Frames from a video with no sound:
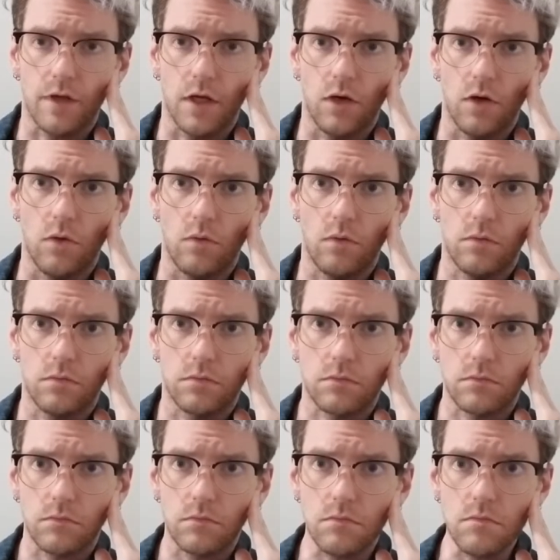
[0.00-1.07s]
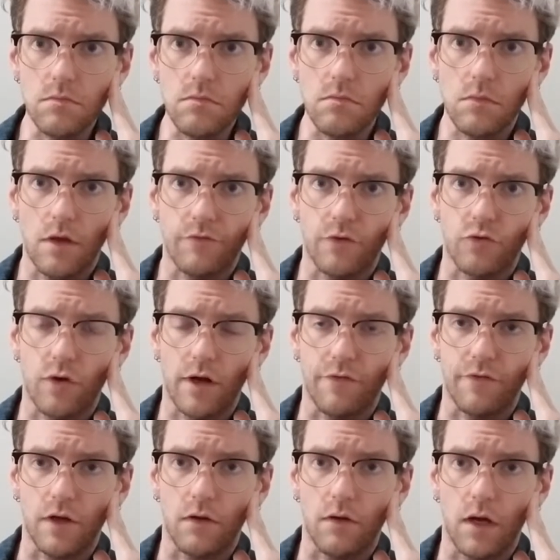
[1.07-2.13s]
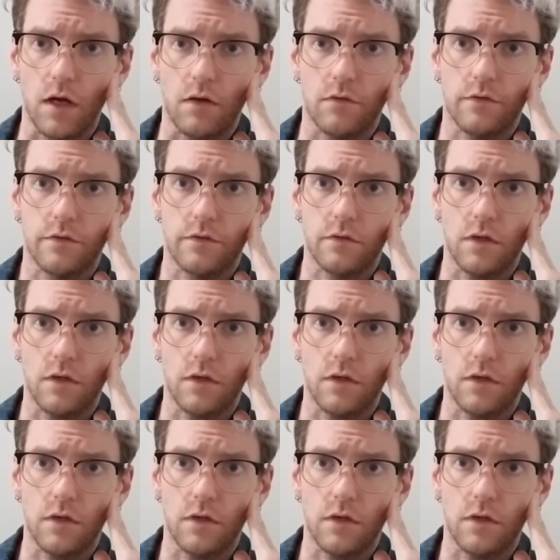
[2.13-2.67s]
know if you're trying to figure out